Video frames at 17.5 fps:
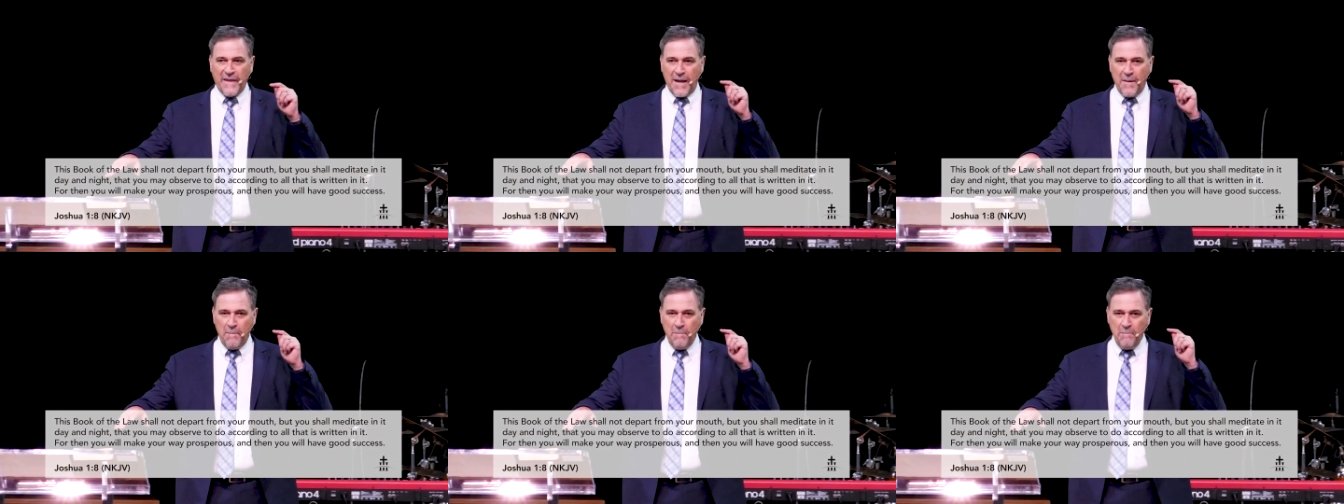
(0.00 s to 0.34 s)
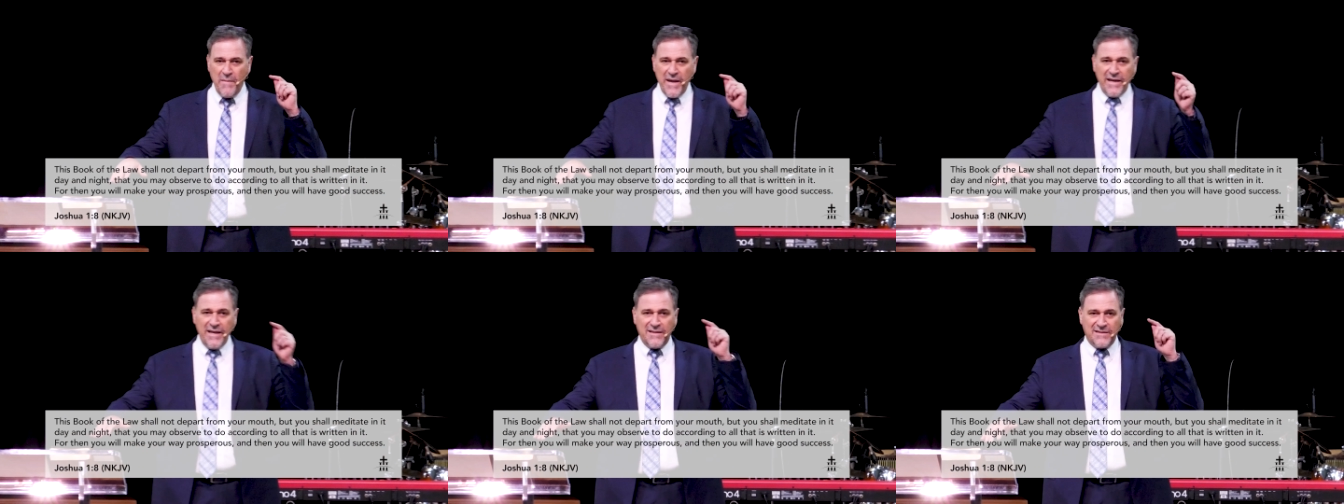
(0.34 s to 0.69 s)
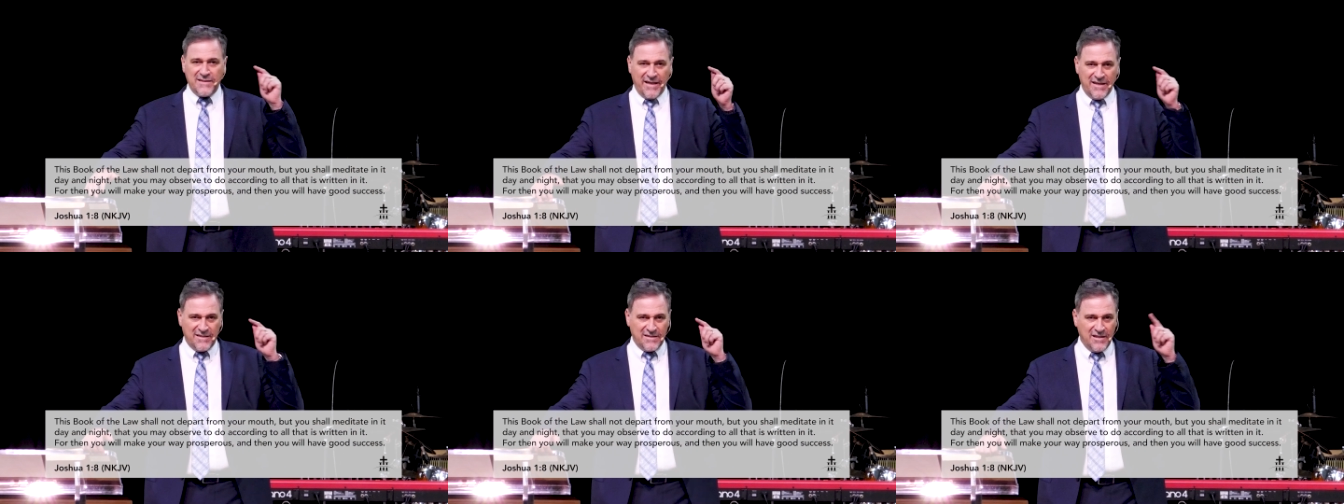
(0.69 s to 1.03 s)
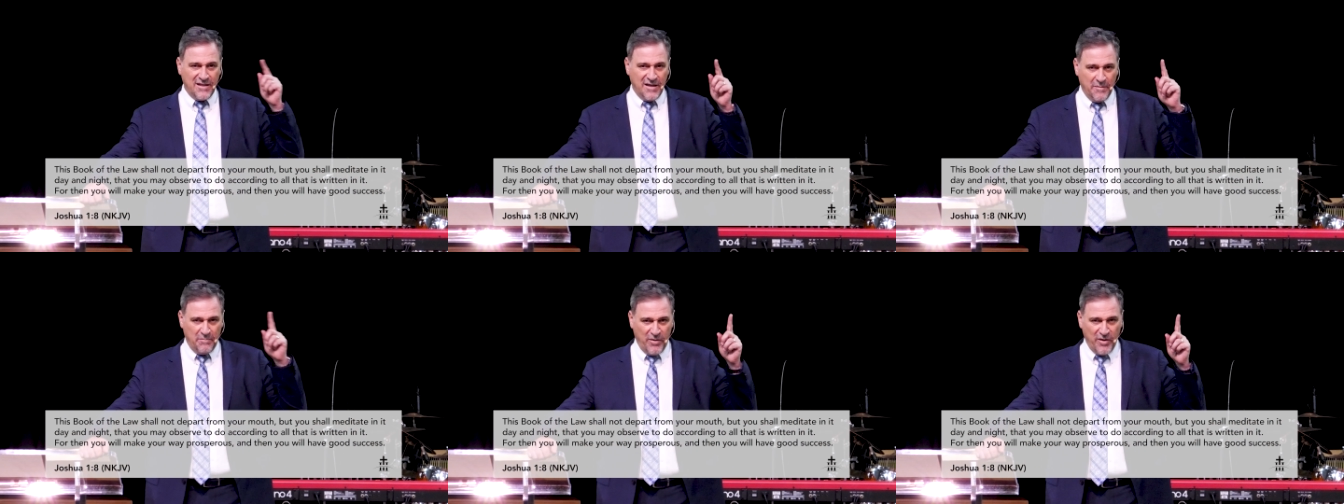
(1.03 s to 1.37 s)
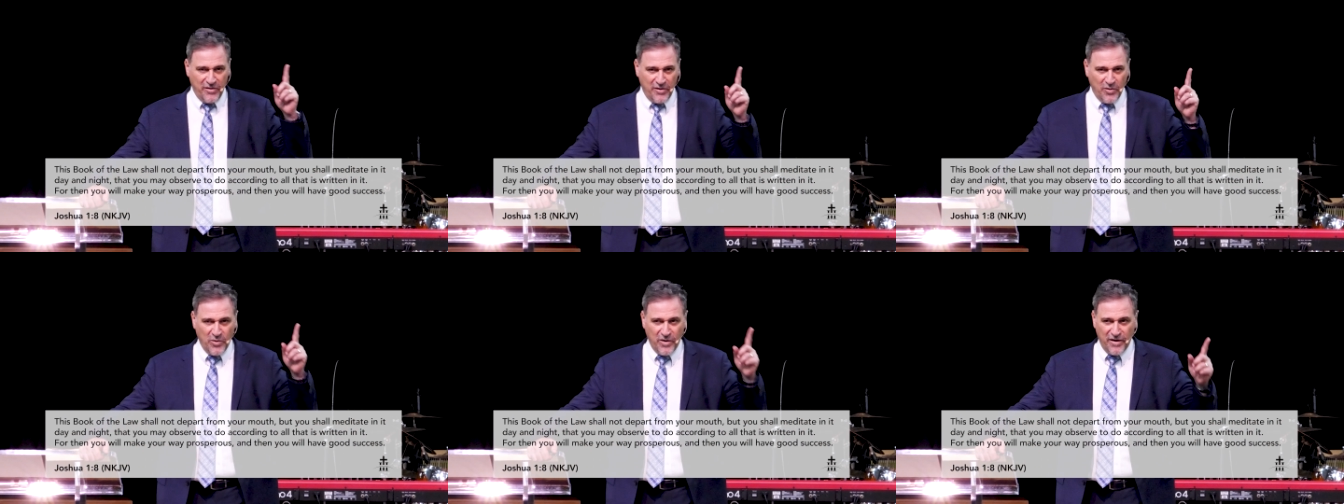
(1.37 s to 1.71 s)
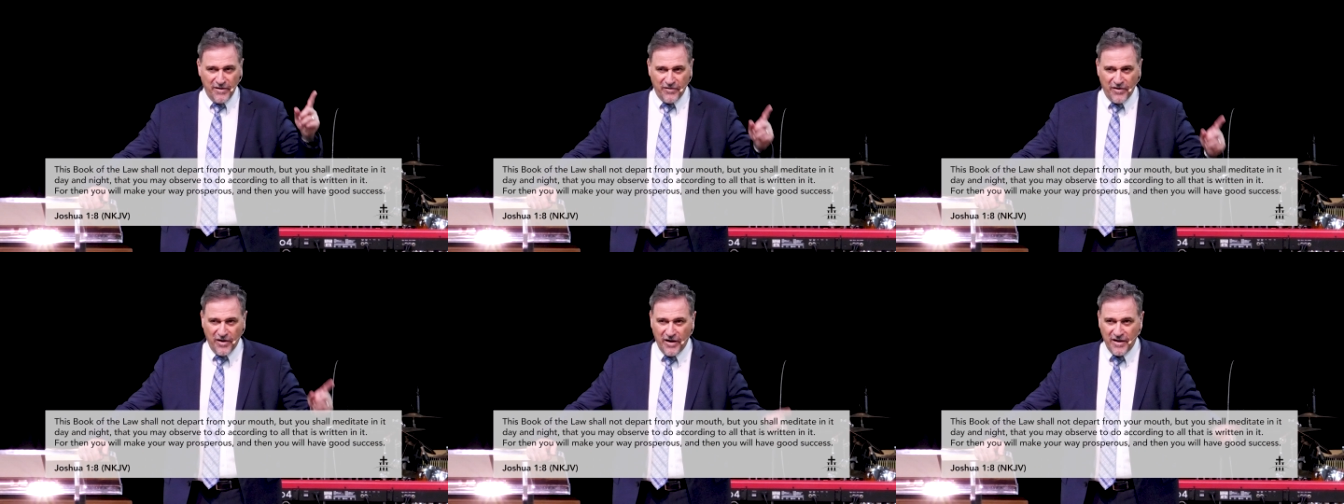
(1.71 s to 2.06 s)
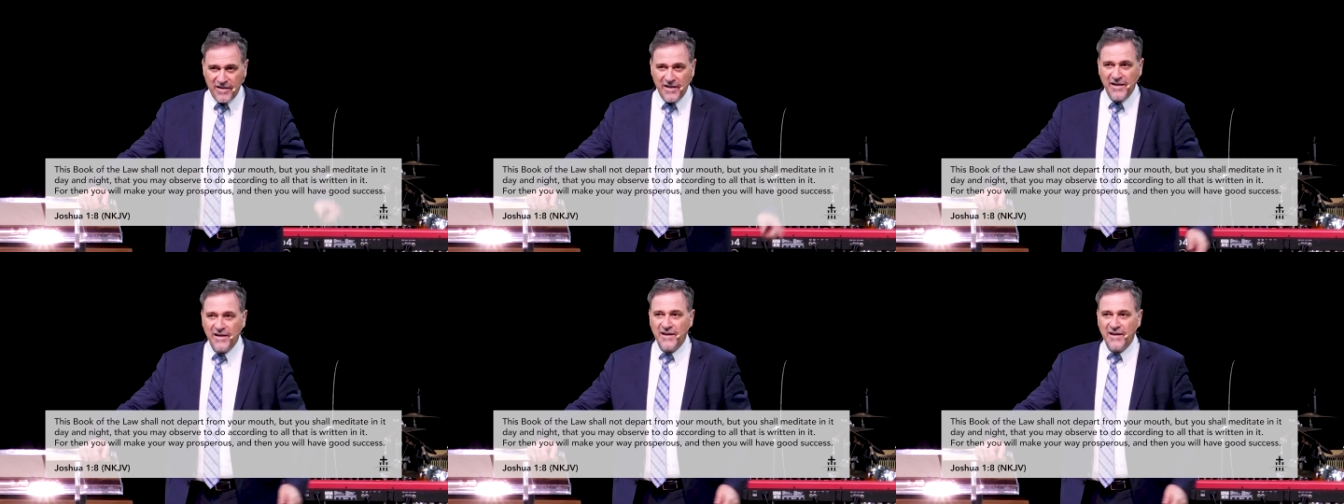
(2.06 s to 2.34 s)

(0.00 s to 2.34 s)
Meditate upon the word of God.